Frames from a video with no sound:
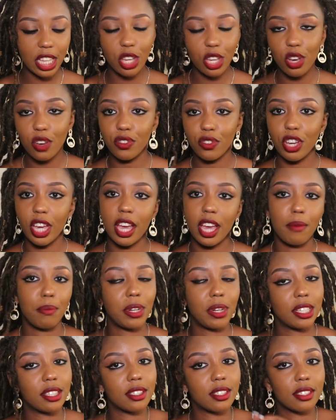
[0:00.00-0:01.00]
care of your hair,
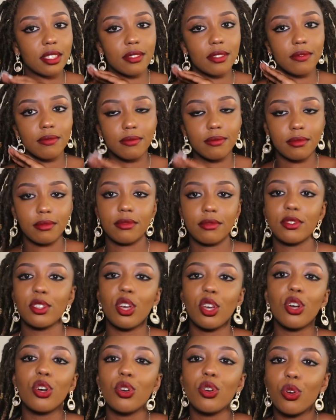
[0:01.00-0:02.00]
please
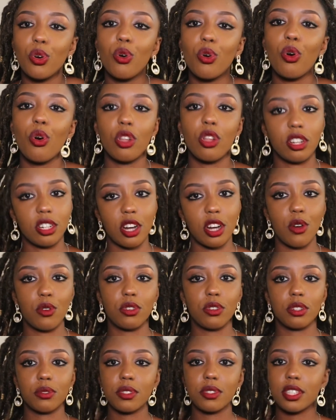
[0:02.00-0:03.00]
go all
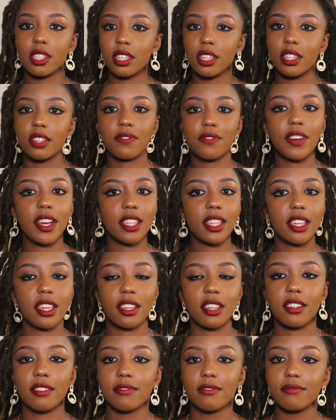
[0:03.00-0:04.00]
round.
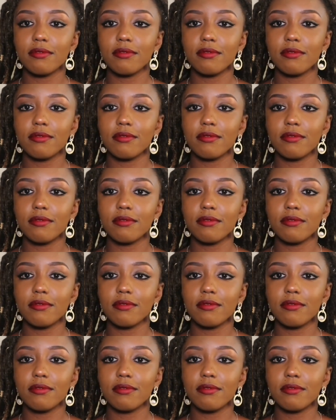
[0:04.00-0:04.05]
Usifanye,